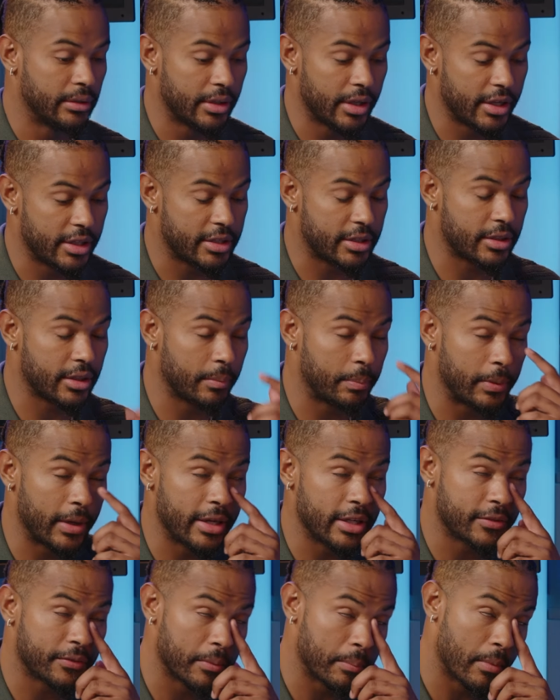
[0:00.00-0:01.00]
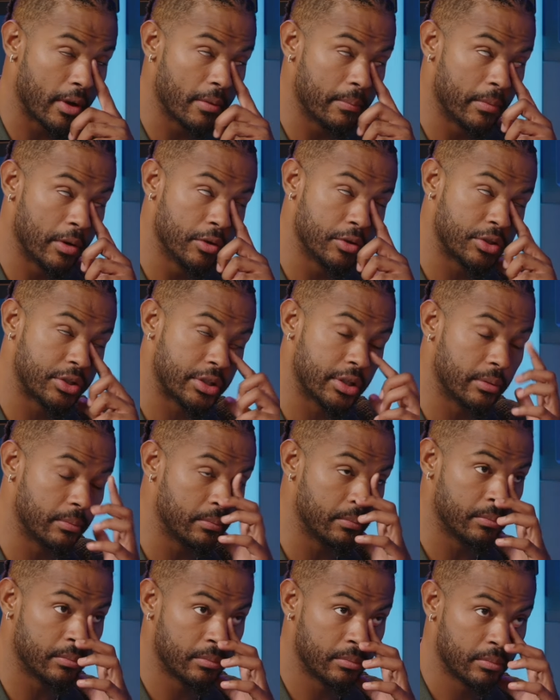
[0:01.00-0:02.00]
Whoa! It's the place for my you most. You have to
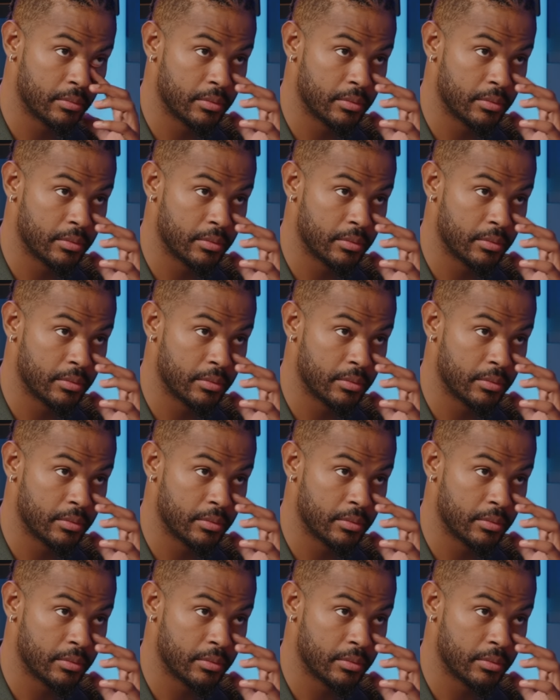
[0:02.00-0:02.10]
um, do a